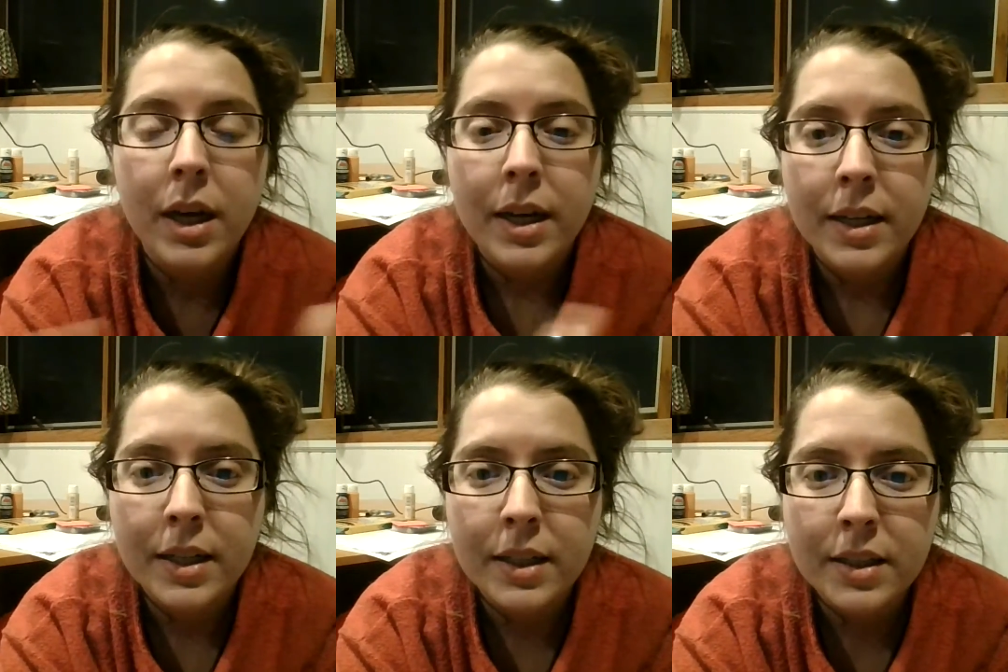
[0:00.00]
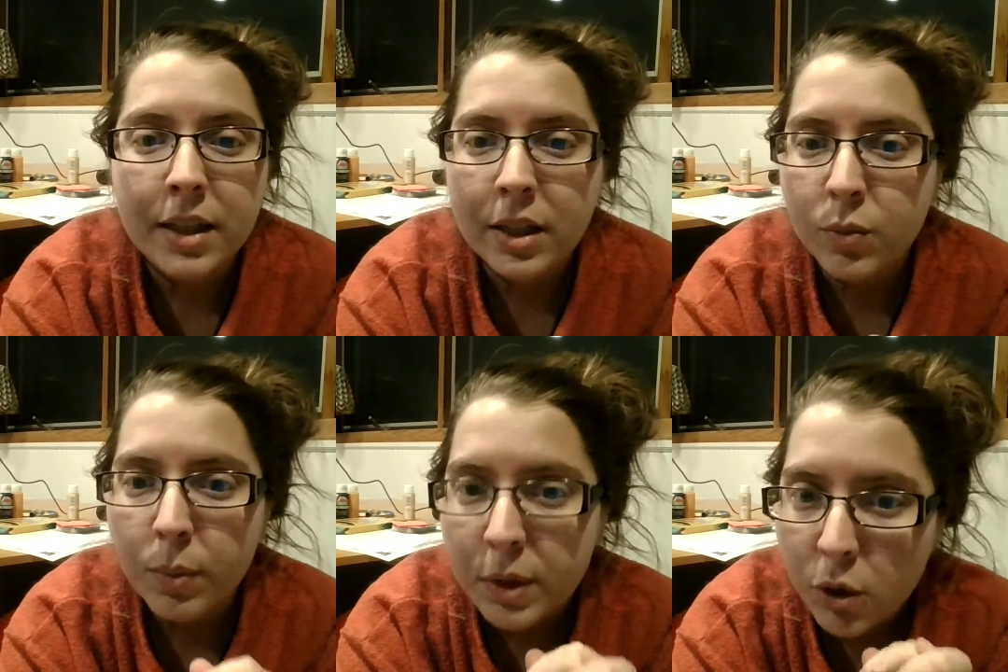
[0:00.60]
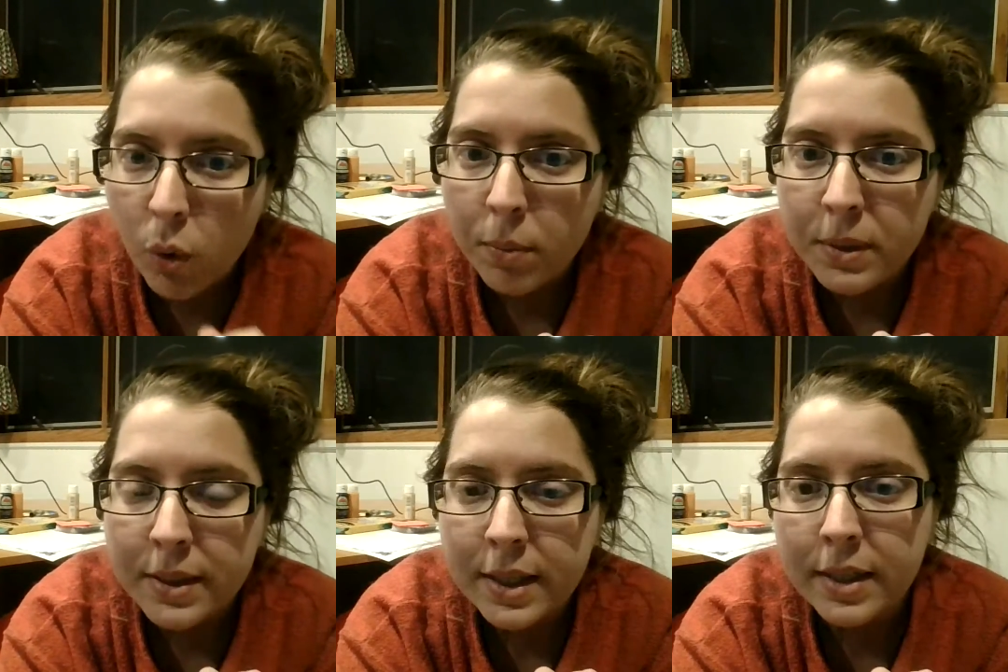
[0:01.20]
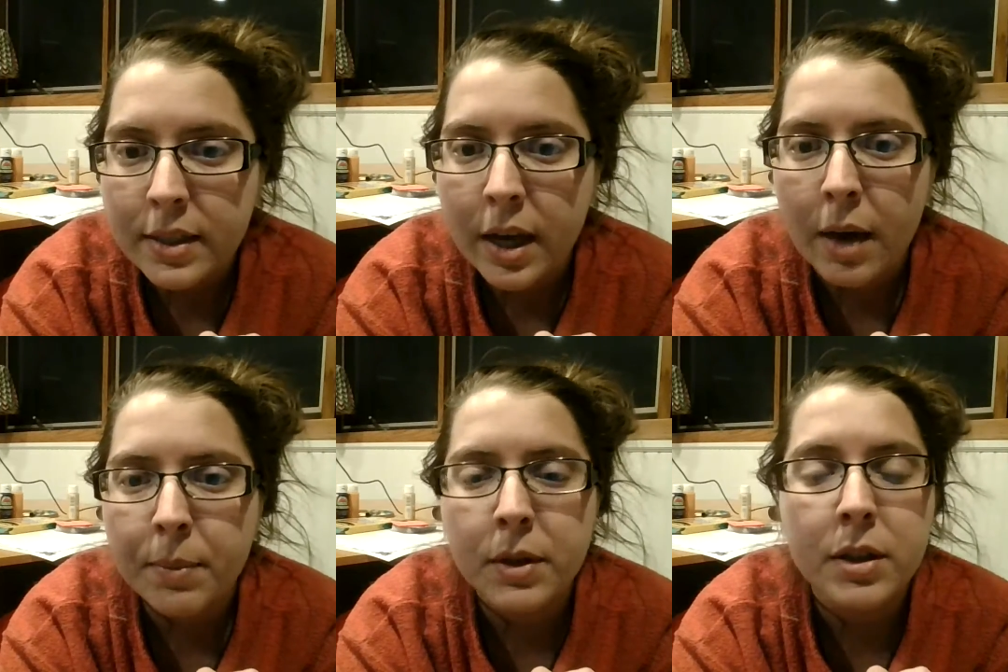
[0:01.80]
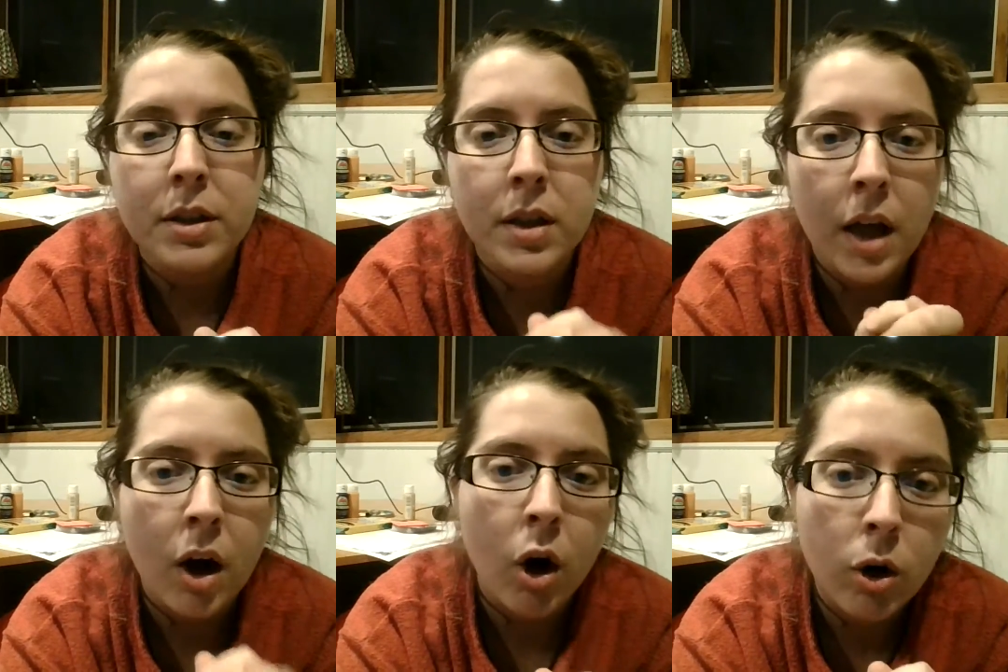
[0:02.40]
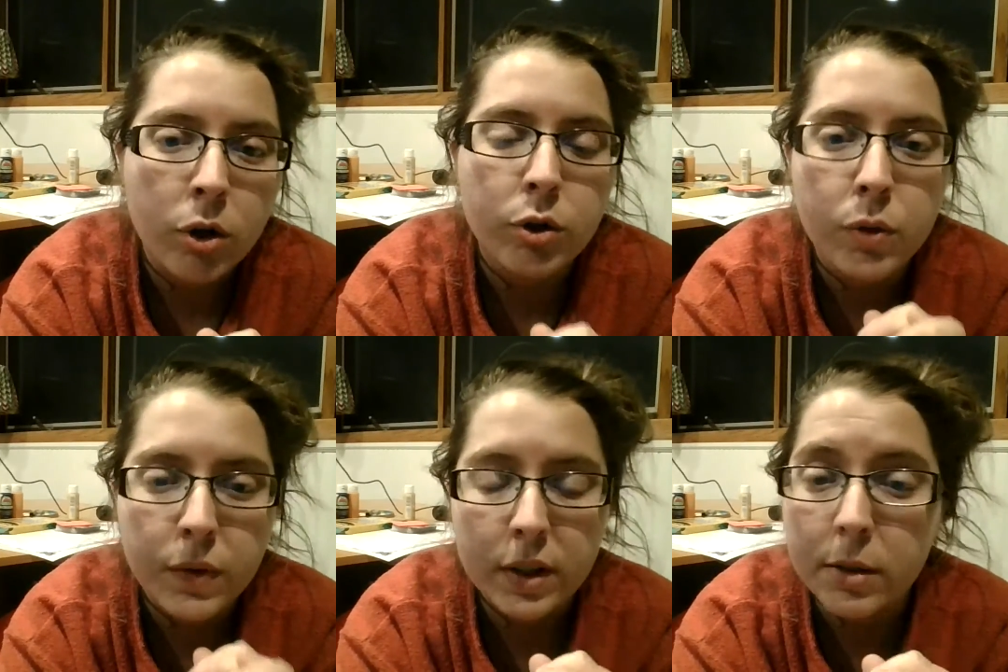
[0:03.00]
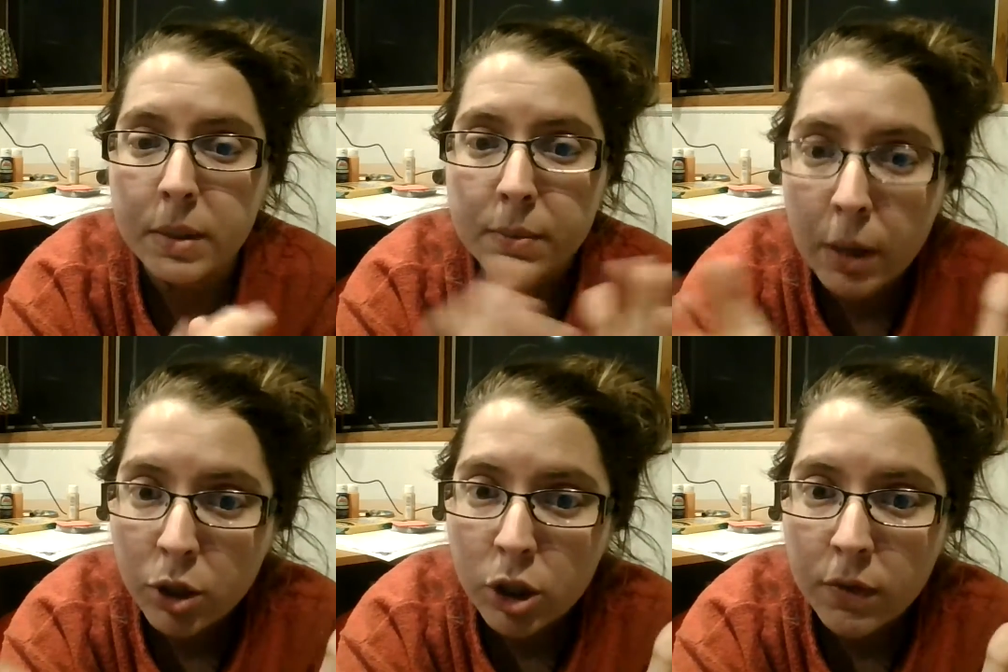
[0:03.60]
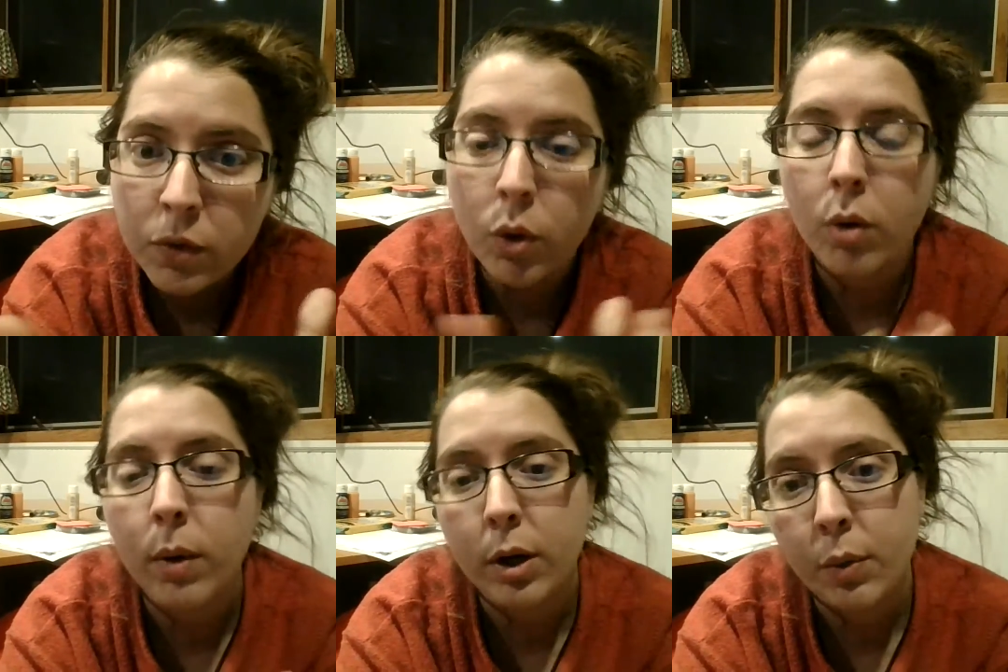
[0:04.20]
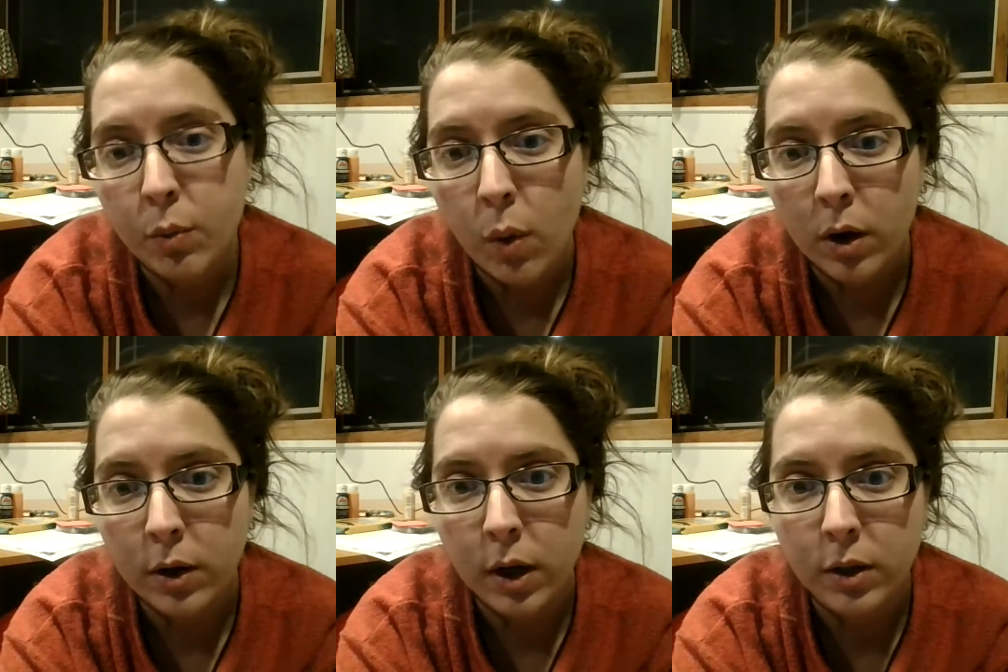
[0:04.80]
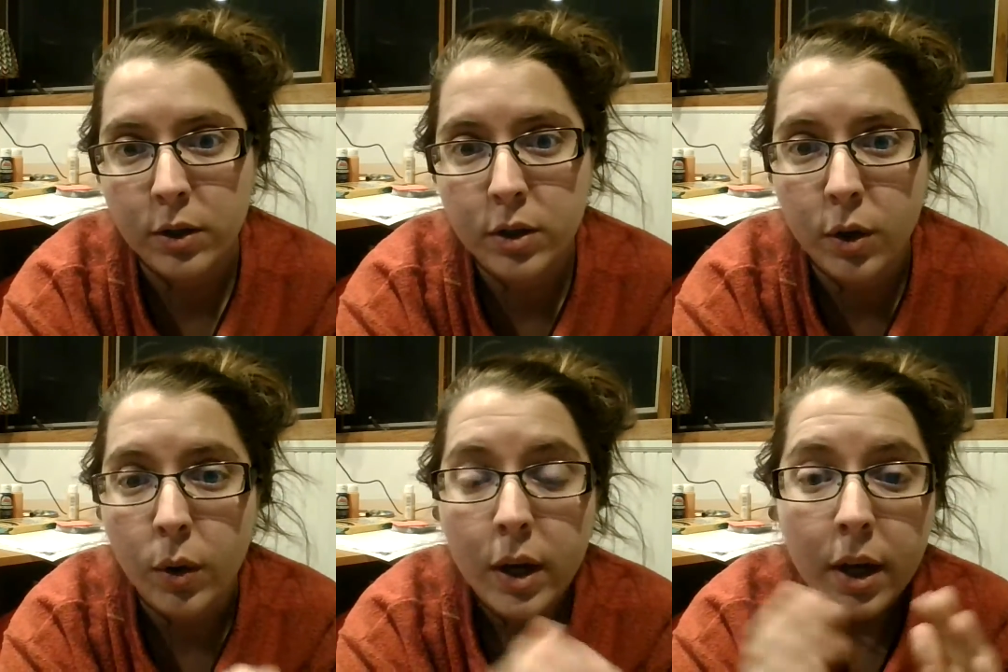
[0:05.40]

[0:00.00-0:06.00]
because that's when we don't want mistakes to happen because it's a lot harder to fix them, especially if you are working with watercolors. So